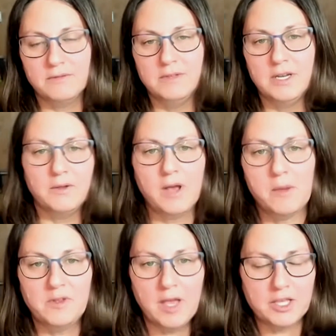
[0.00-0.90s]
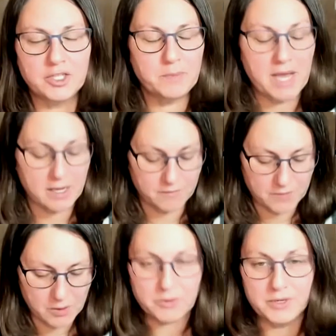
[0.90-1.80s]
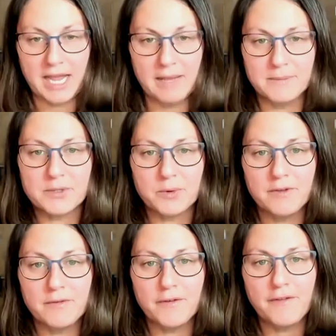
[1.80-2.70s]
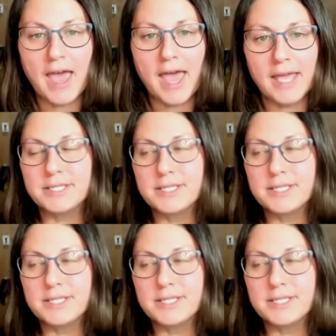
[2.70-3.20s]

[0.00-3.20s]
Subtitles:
hunchback of Notre Dame sort of effect.